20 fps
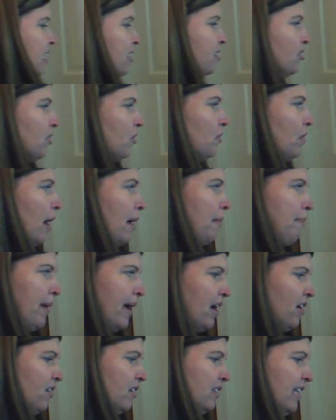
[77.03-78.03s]
So a
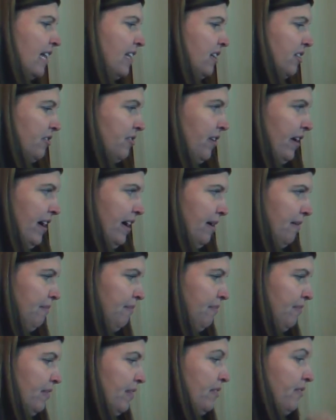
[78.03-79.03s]

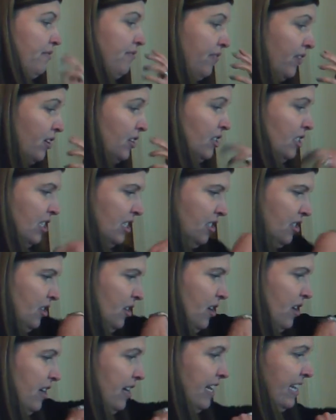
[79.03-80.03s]
parallelogram, first to
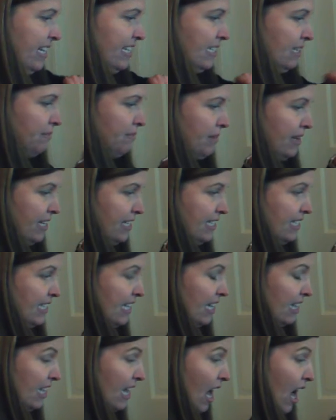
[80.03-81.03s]
start, is it means
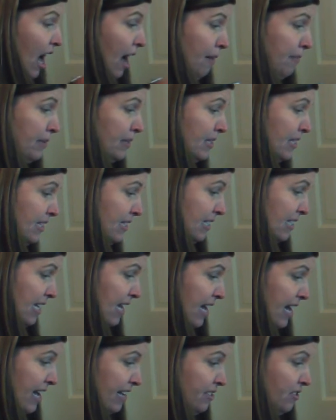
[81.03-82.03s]
that the opposite
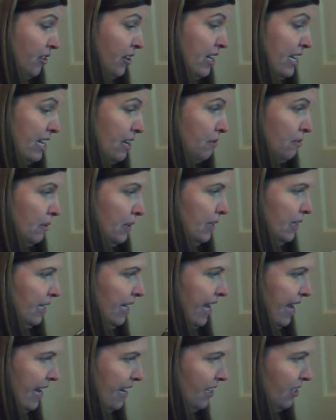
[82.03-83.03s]
sides are equal
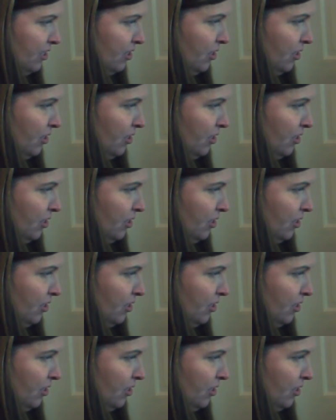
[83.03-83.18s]
in length.